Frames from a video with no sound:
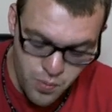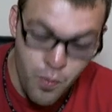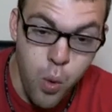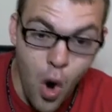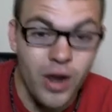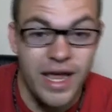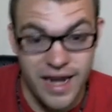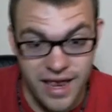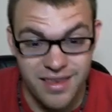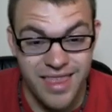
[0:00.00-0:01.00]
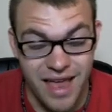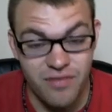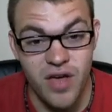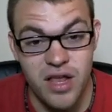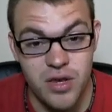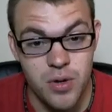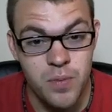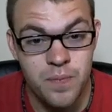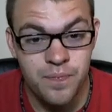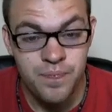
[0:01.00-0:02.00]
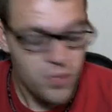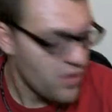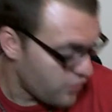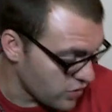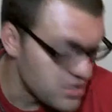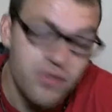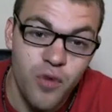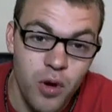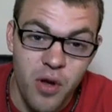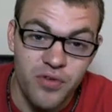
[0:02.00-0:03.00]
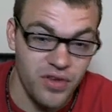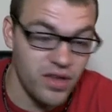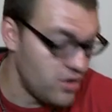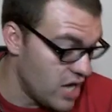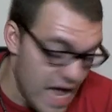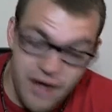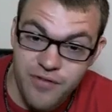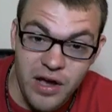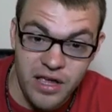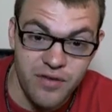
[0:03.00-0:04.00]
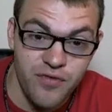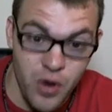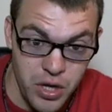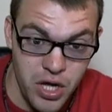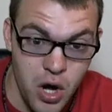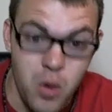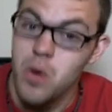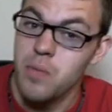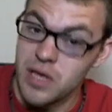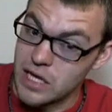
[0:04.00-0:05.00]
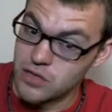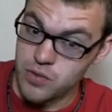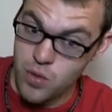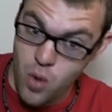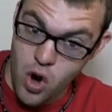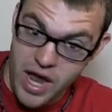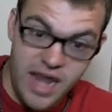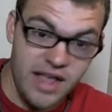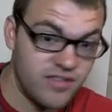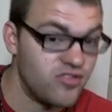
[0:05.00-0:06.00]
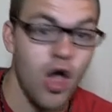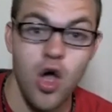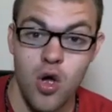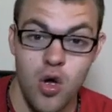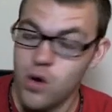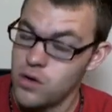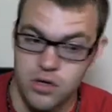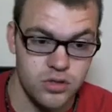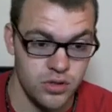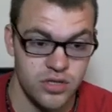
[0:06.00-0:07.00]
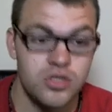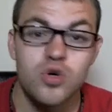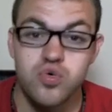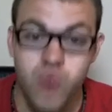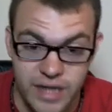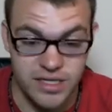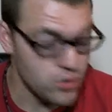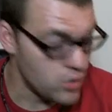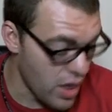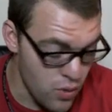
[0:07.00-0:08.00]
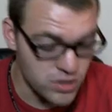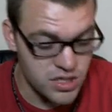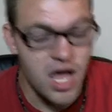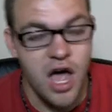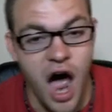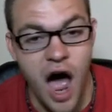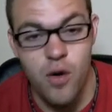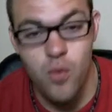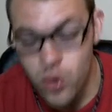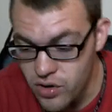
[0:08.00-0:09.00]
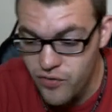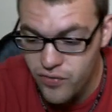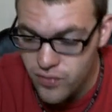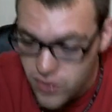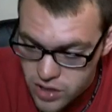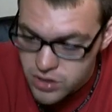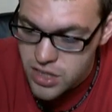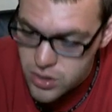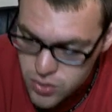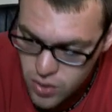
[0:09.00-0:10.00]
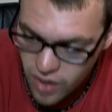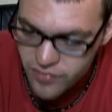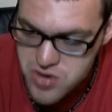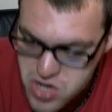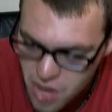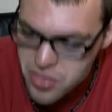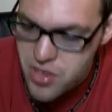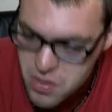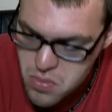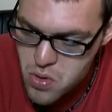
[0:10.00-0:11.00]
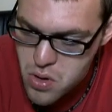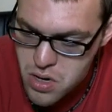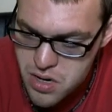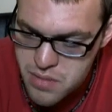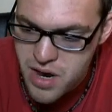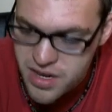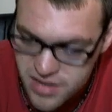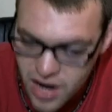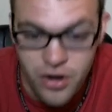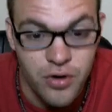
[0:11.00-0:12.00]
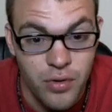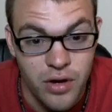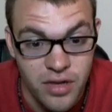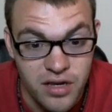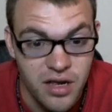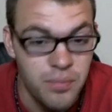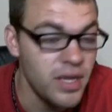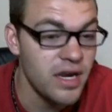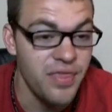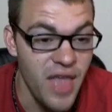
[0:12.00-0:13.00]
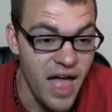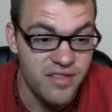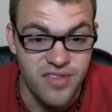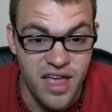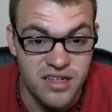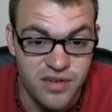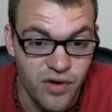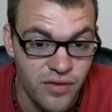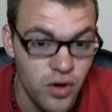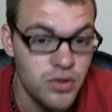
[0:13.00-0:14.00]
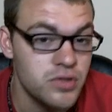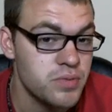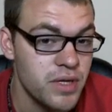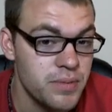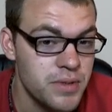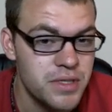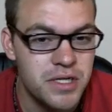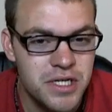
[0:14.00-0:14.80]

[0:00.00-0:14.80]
Walking into that venue, first and foremost, you get fucking vertigo, because when you walk in, it's crazy. I would have literally loved nothing more in my entire career than to compete on that stage in front of all those people.